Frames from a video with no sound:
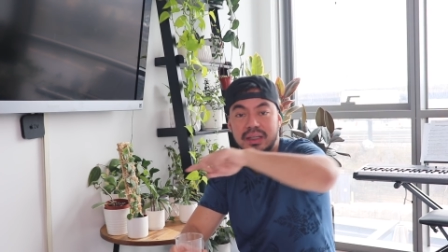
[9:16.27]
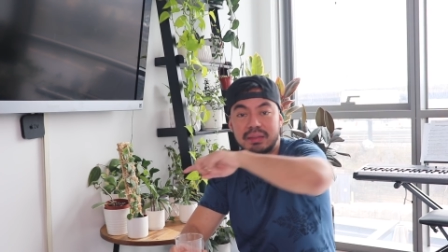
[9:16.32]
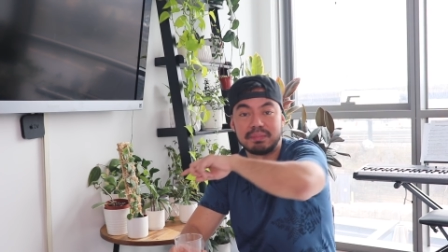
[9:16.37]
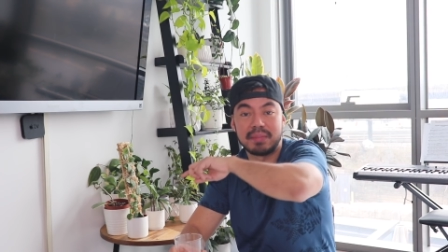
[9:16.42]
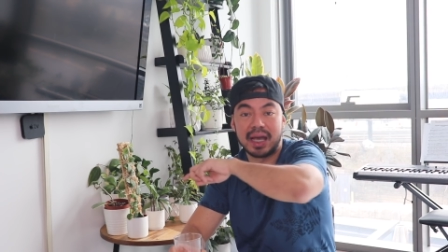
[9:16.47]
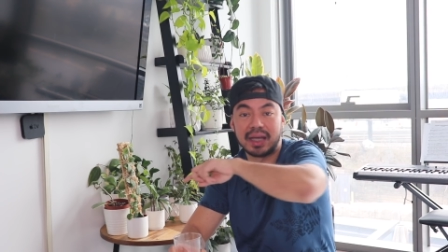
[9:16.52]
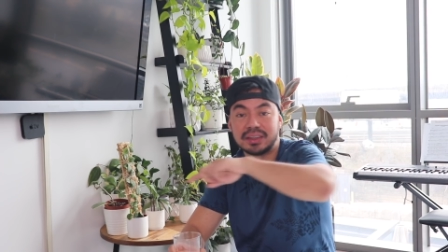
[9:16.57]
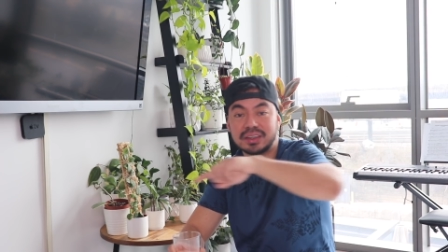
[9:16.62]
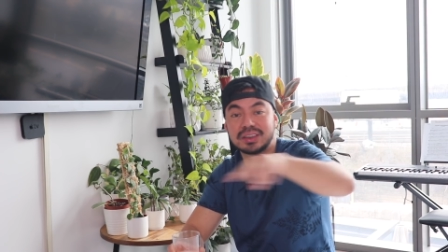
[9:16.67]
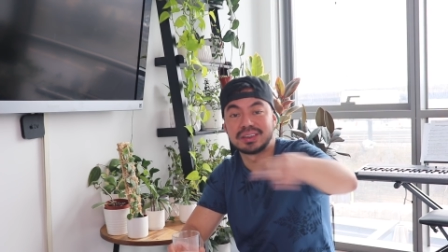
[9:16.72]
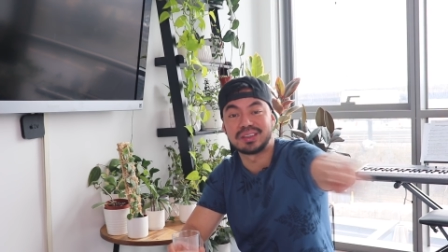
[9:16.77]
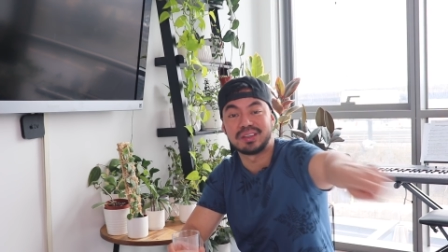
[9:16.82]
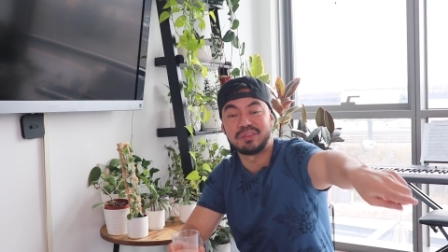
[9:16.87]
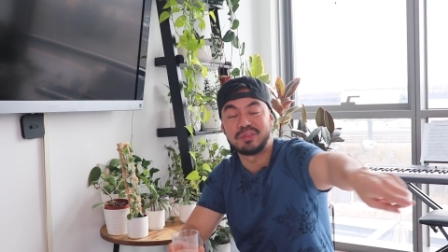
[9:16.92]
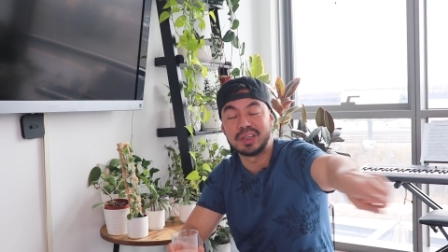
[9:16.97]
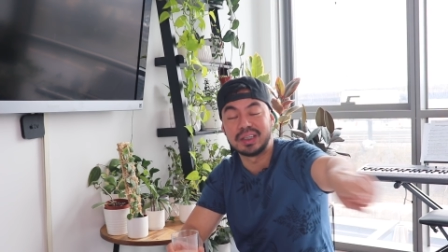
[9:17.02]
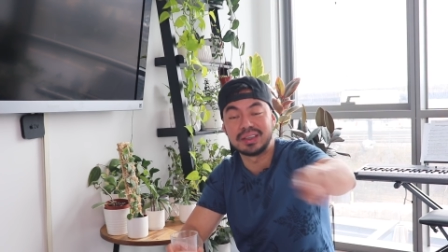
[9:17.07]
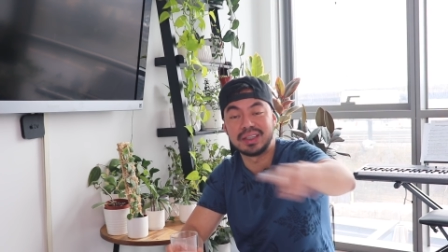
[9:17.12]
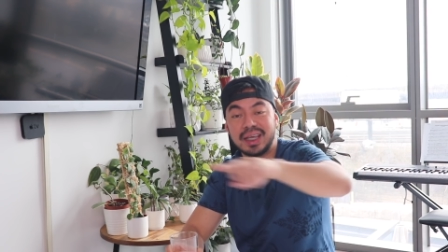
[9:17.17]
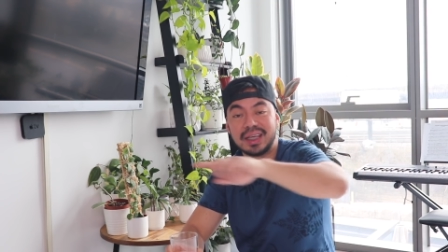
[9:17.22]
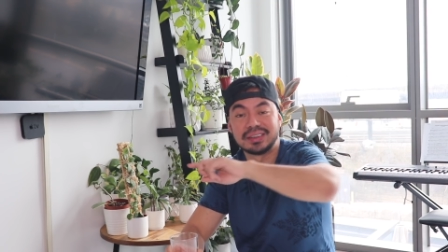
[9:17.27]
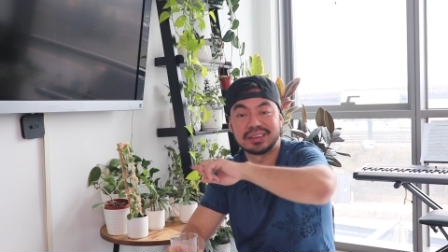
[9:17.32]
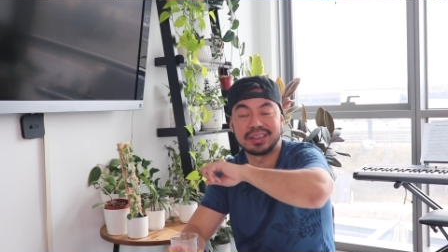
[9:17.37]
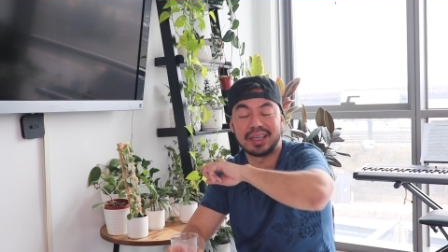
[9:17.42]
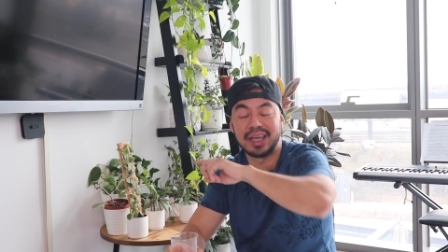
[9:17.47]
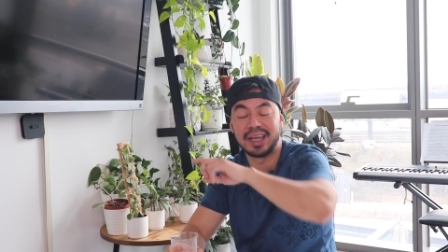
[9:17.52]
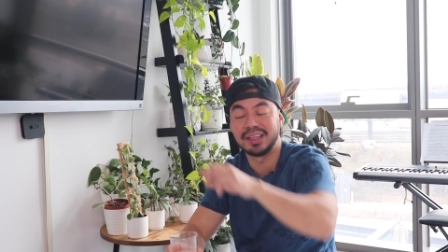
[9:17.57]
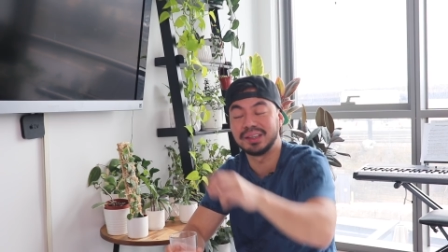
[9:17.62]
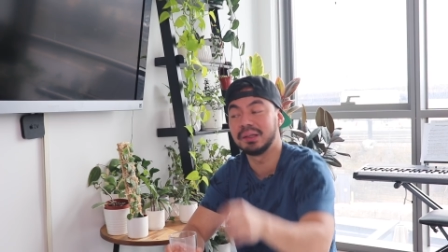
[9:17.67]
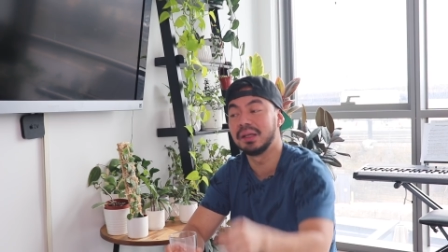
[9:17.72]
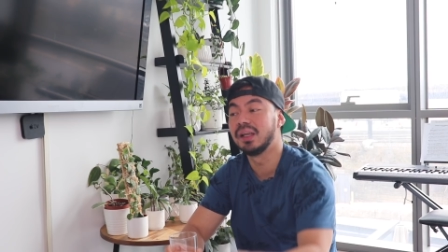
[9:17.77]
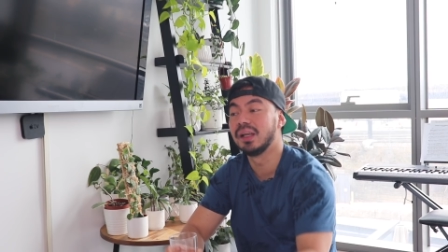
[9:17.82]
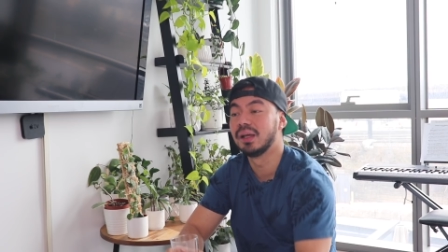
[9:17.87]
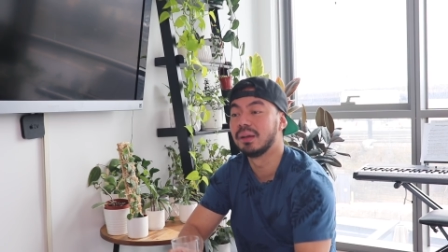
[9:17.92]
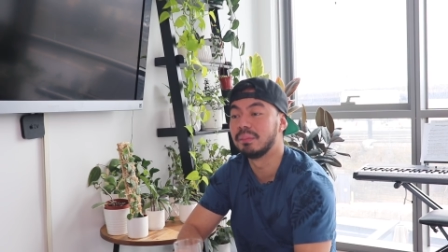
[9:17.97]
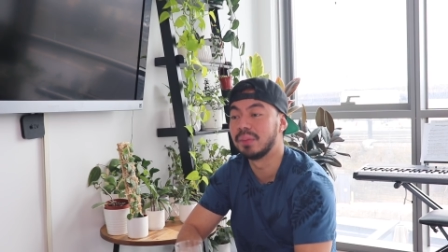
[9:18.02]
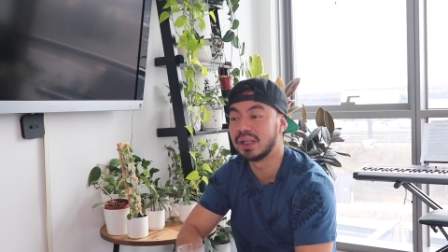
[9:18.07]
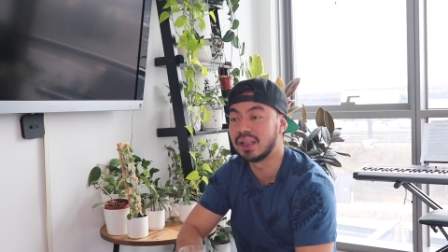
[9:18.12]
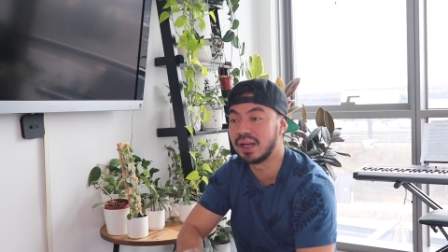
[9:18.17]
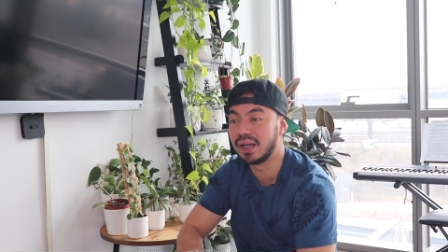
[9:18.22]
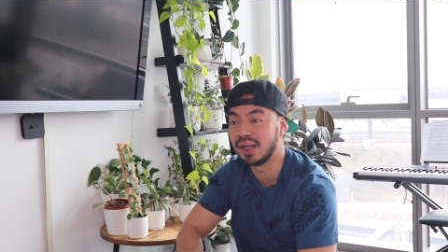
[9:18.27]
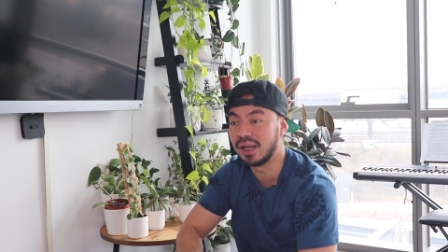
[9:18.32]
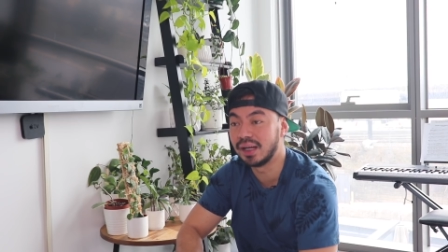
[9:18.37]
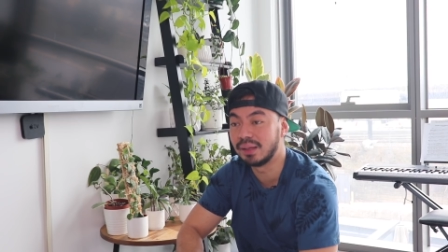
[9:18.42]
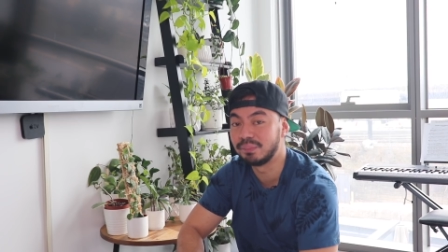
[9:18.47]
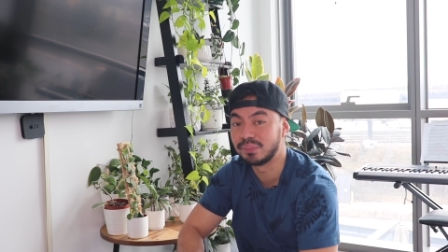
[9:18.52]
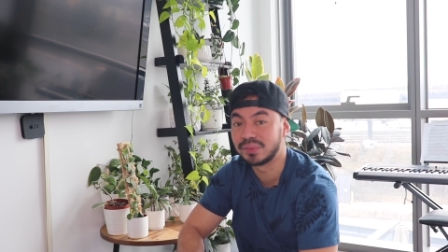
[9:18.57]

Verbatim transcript: it managed to fit end to end. But uh,